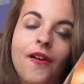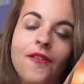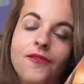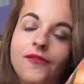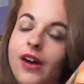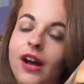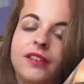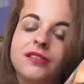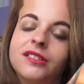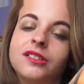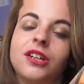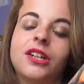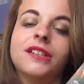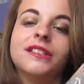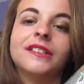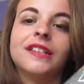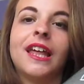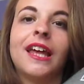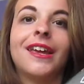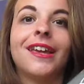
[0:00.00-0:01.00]
five
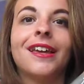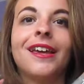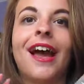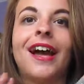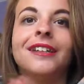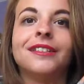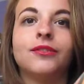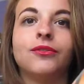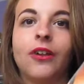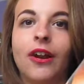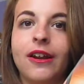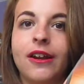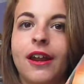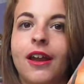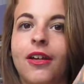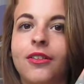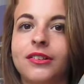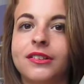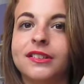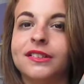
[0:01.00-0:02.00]
stars. Like, as of right
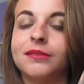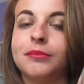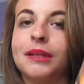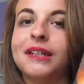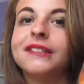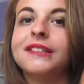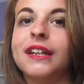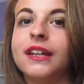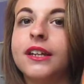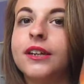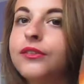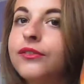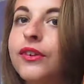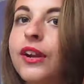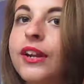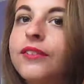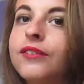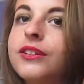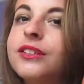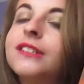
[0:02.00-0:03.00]
now, this is my second
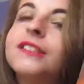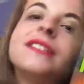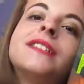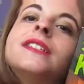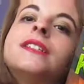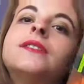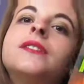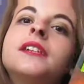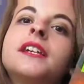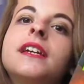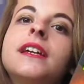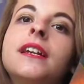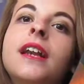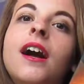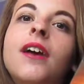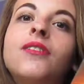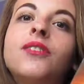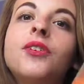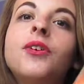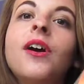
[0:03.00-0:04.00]
favorite Stephen King
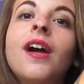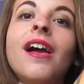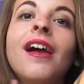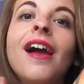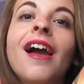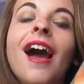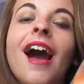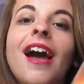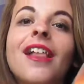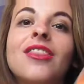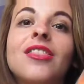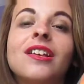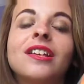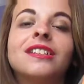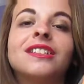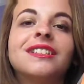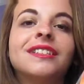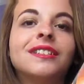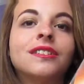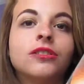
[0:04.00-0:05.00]
novel. I think
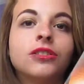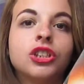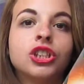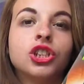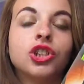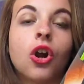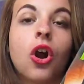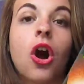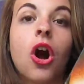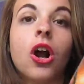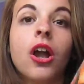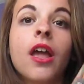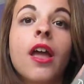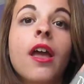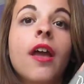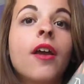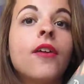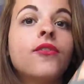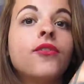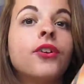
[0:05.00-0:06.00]
it's so strong.
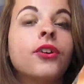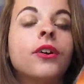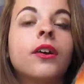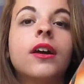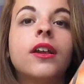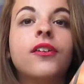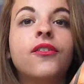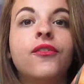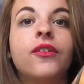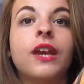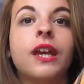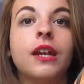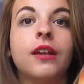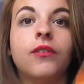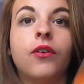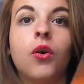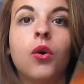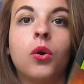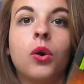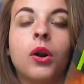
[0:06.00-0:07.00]
If you're not a fan of
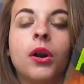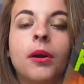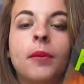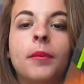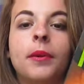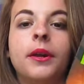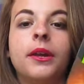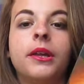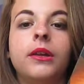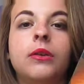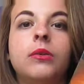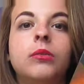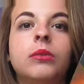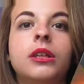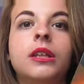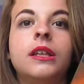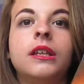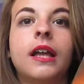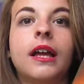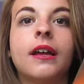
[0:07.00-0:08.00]
horror, but you
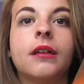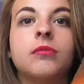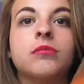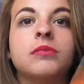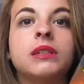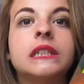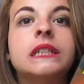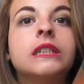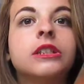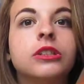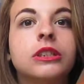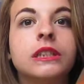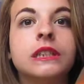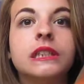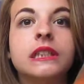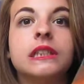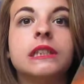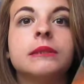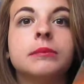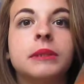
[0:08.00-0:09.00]
really like mystery,
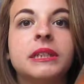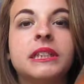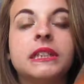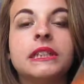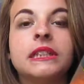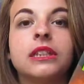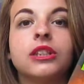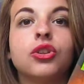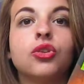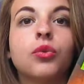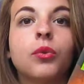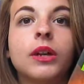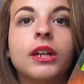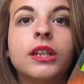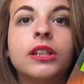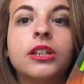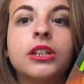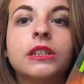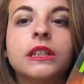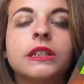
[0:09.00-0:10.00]
suspense, and
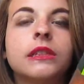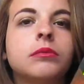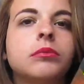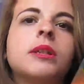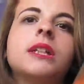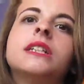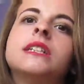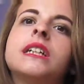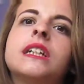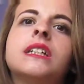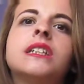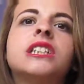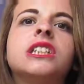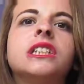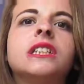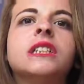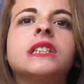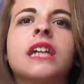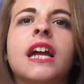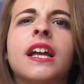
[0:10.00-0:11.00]
thrillers, as well as like
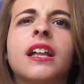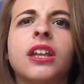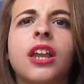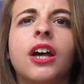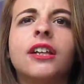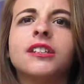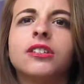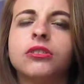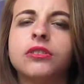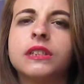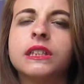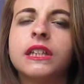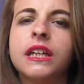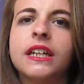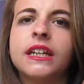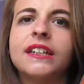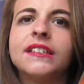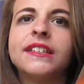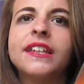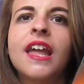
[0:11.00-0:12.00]
just psychological
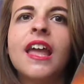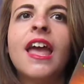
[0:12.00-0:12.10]
studies